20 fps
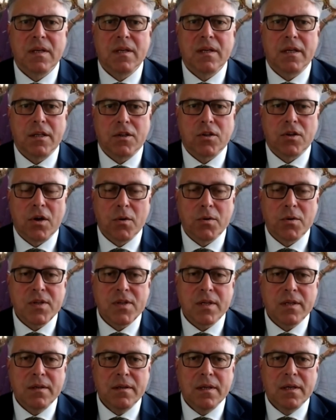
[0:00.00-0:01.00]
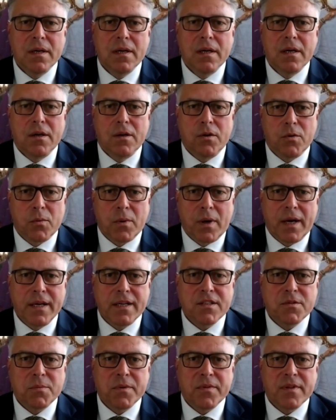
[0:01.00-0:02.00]
In closing,
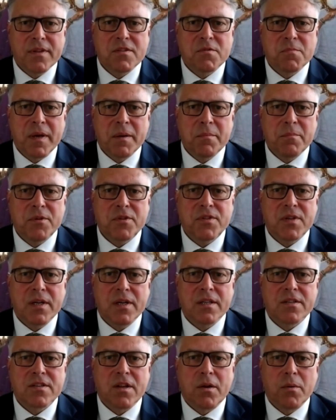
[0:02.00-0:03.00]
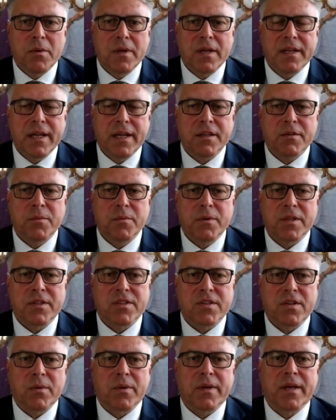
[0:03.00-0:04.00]
ARISE with its members and its local
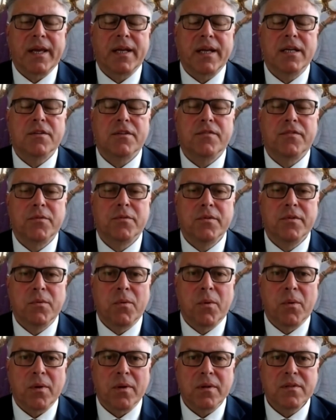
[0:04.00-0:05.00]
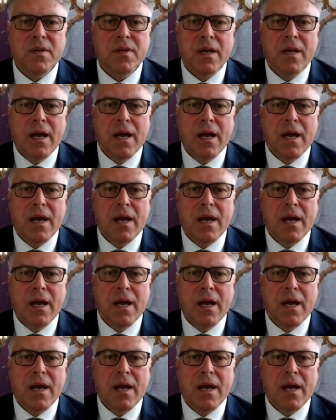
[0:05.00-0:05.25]
networks located through the world